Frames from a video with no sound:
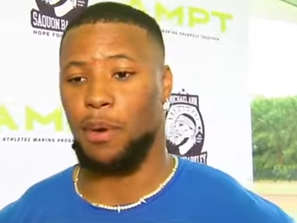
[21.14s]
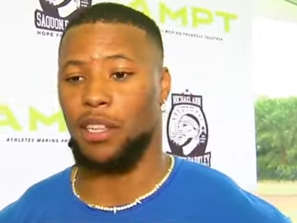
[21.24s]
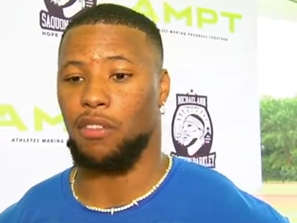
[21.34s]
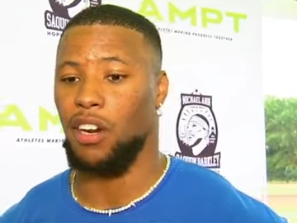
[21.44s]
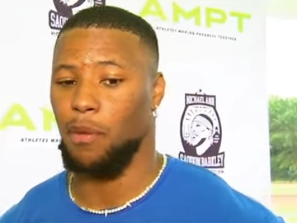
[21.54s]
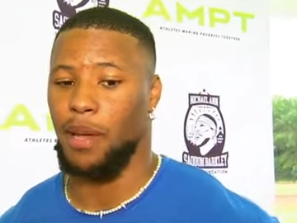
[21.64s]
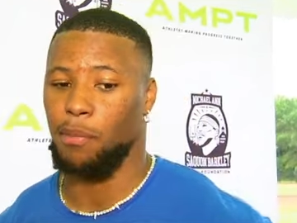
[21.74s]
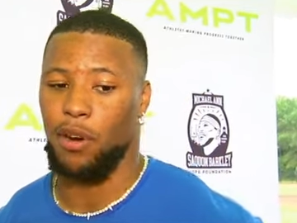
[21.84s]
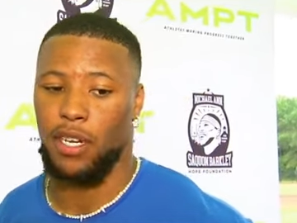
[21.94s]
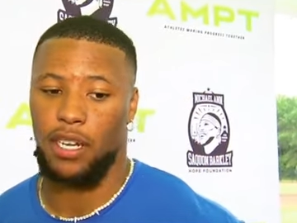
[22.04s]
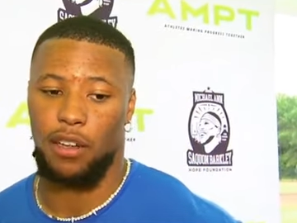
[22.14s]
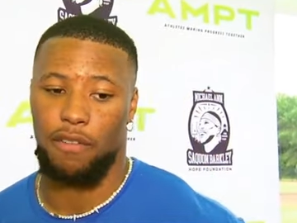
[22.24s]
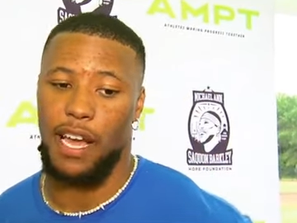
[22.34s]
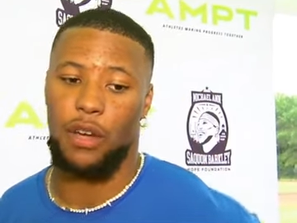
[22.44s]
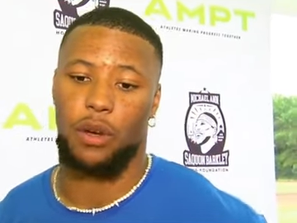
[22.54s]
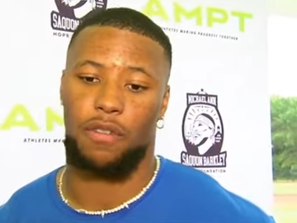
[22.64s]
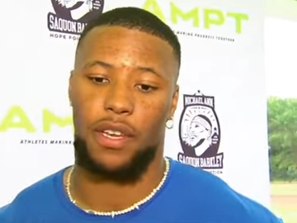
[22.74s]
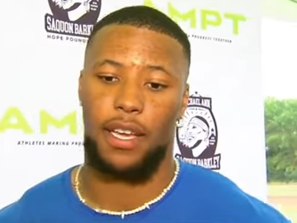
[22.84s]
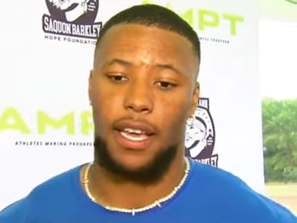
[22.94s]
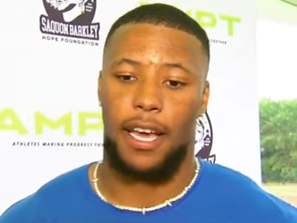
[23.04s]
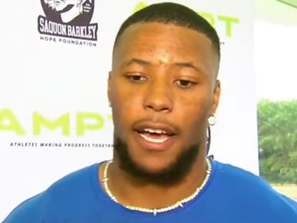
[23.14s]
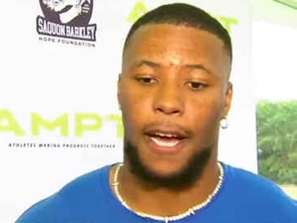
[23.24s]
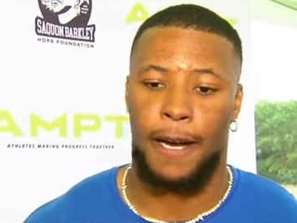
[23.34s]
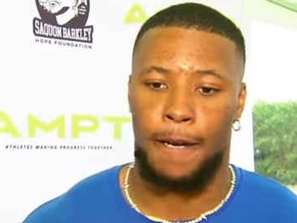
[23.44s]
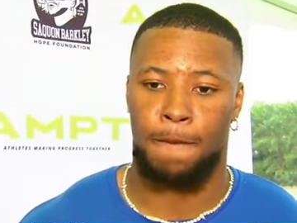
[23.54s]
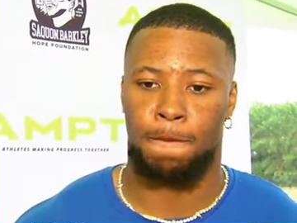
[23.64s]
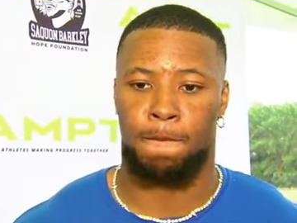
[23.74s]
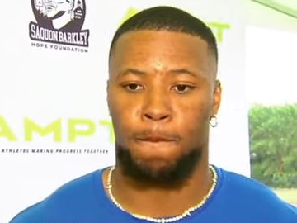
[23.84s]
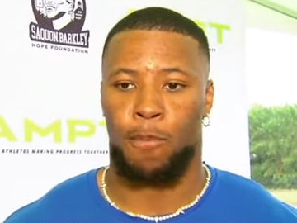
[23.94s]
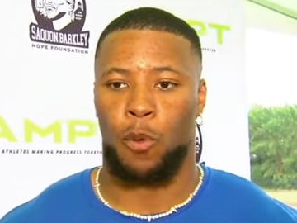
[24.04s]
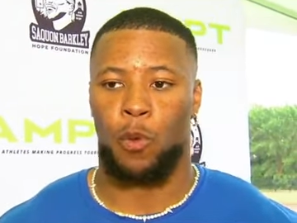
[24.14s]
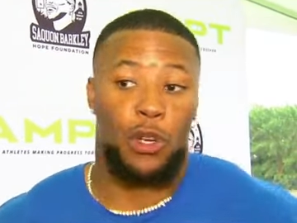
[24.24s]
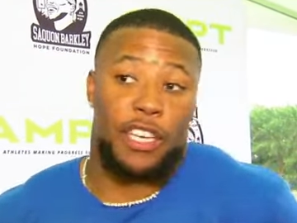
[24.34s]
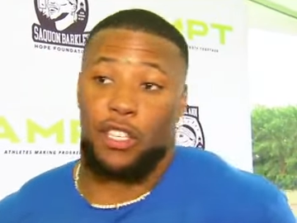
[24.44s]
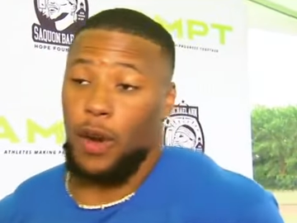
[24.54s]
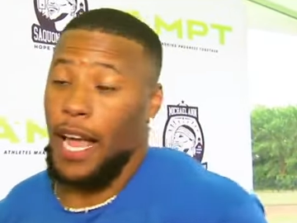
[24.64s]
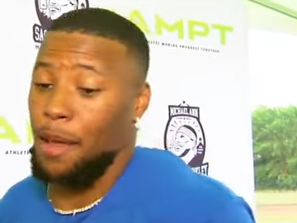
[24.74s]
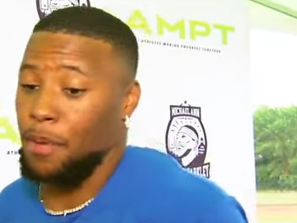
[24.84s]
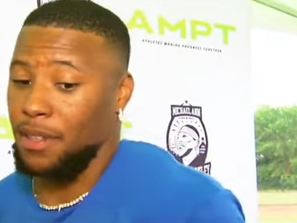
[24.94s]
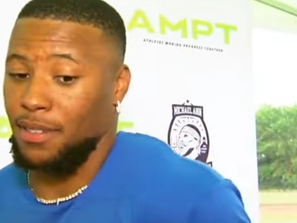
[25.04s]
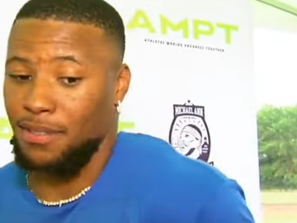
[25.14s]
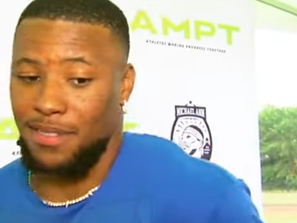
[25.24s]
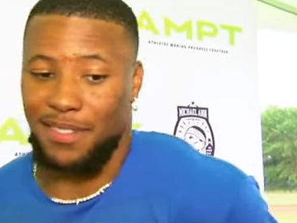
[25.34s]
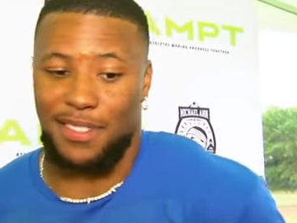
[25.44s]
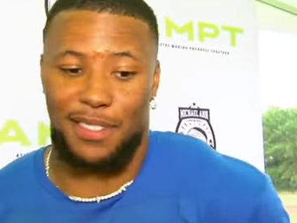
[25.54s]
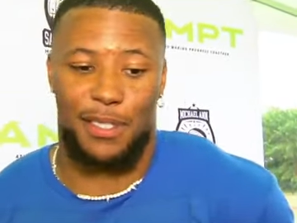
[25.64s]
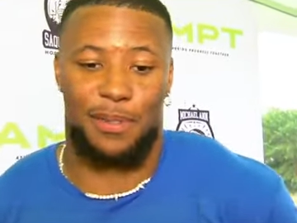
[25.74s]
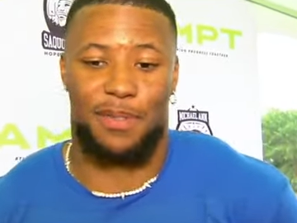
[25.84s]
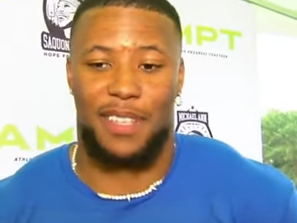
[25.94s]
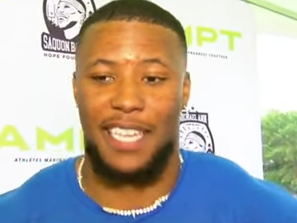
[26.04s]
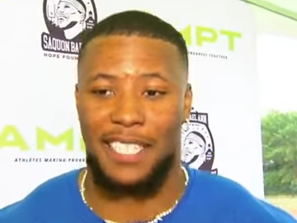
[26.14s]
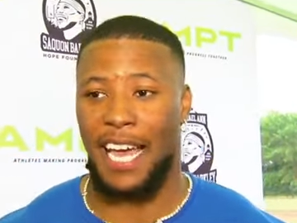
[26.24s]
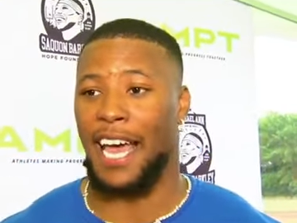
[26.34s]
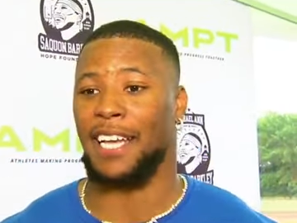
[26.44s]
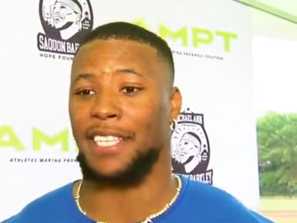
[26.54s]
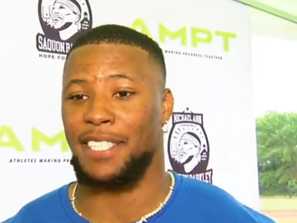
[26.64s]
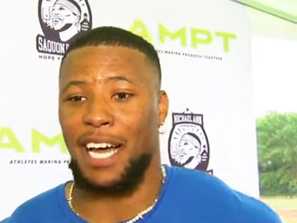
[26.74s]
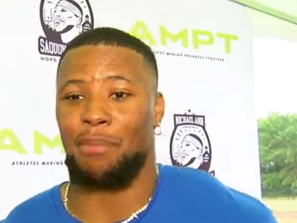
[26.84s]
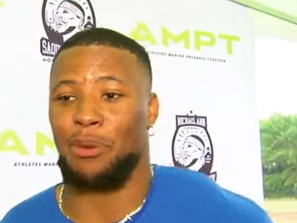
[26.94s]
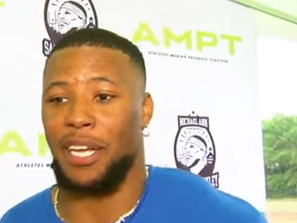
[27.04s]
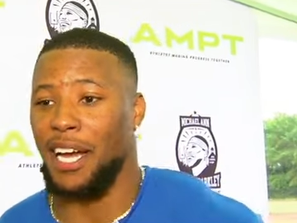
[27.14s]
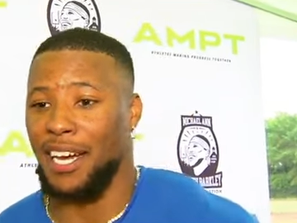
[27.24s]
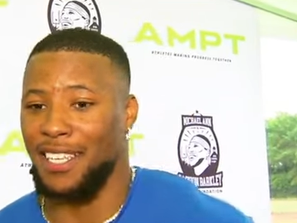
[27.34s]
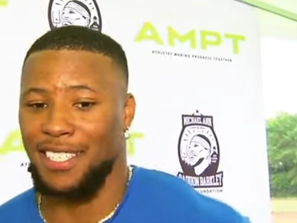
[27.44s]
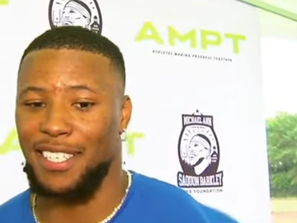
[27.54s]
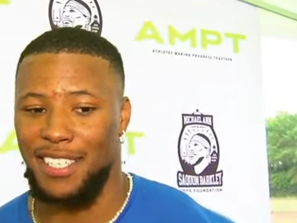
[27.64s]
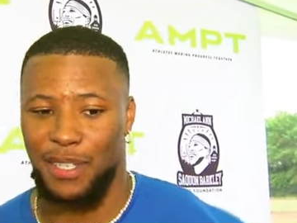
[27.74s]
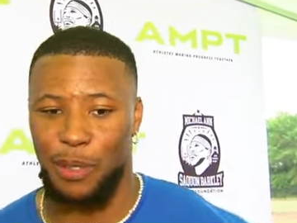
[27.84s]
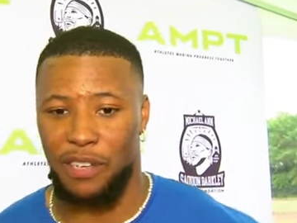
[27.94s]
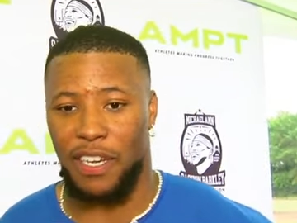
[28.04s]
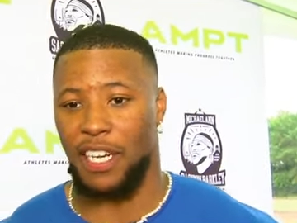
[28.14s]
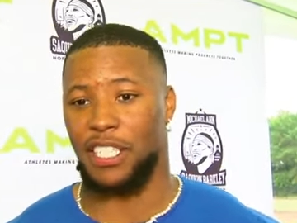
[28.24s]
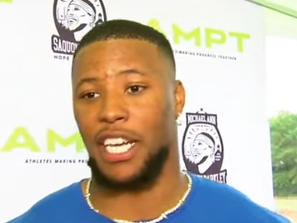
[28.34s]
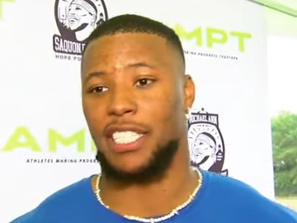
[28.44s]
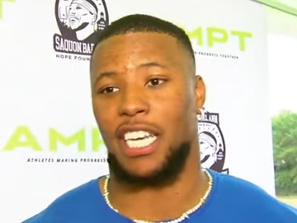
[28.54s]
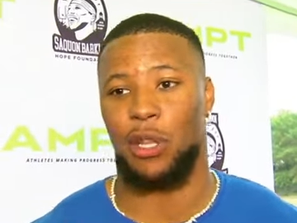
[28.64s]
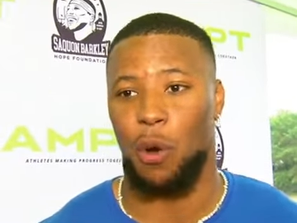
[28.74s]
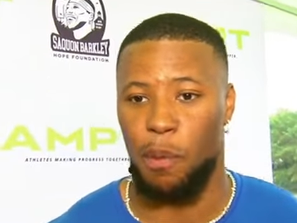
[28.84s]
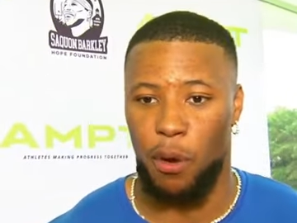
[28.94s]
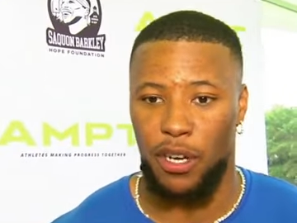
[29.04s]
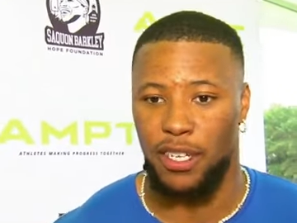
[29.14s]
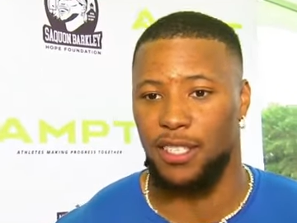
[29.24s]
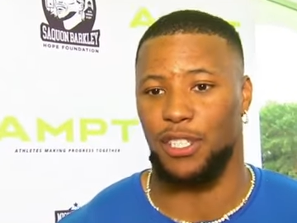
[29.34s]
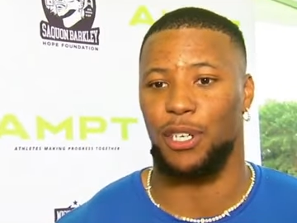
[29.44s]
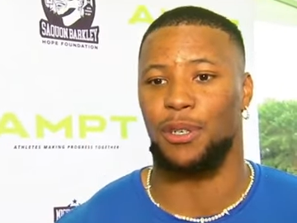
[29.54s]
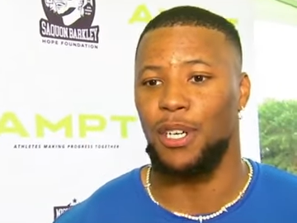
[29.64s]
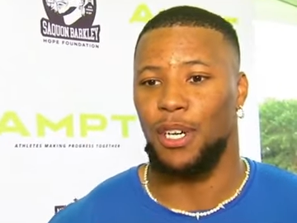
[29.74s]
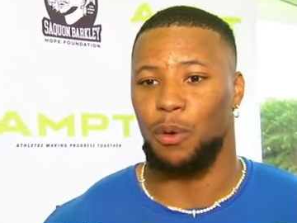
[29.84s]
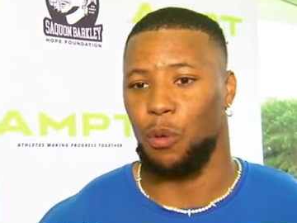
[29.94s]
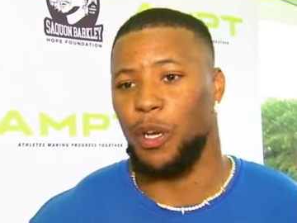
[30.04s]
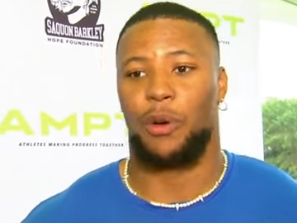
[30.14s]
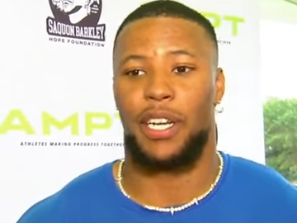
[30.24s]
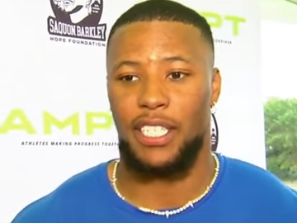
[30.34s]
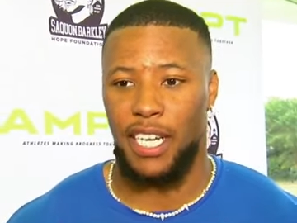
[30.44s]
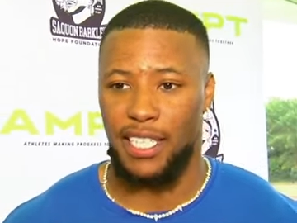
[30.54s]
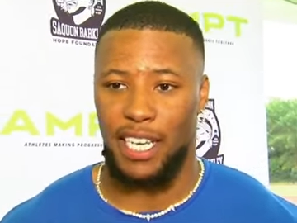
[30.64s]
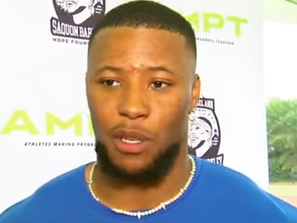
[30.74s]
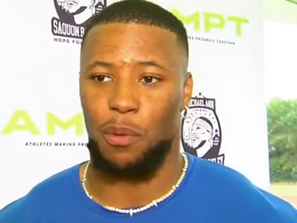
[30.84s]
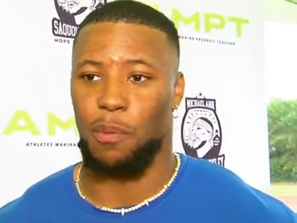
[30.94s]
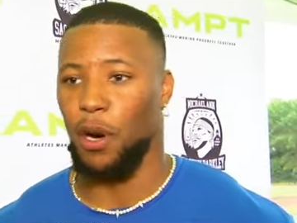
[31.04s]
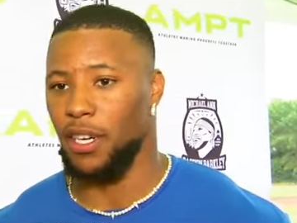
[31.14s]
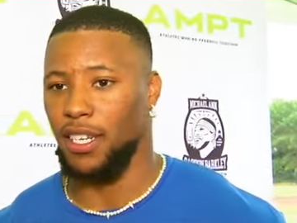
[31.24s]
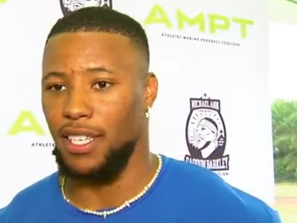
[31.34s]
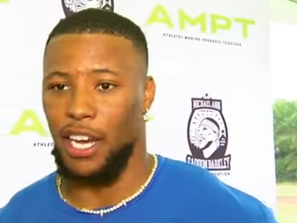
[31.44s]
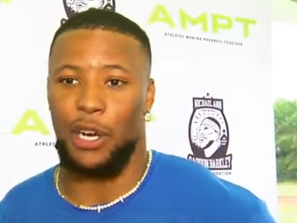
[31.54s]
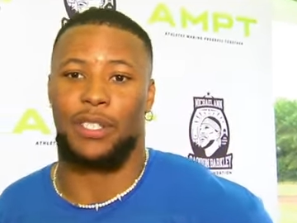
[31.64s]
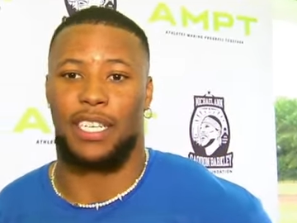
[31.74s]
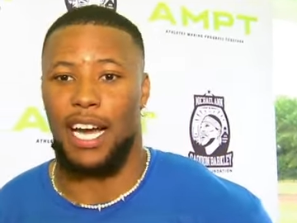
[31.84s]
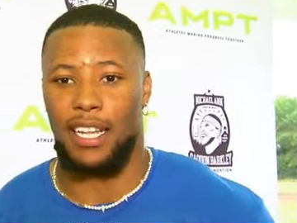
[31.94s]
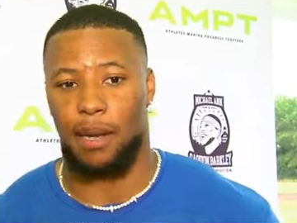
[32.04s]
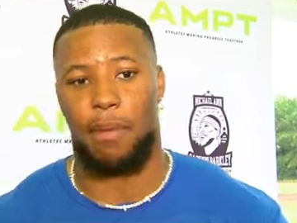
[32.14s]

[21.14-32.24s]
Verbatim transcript: about the running back market and the value of it, um, what do you think is going to happen? You know, they tagged the top three guys. We didn't get a chance to hit the open market. So when we don't get a chance to hit the open market, it hurts a guy like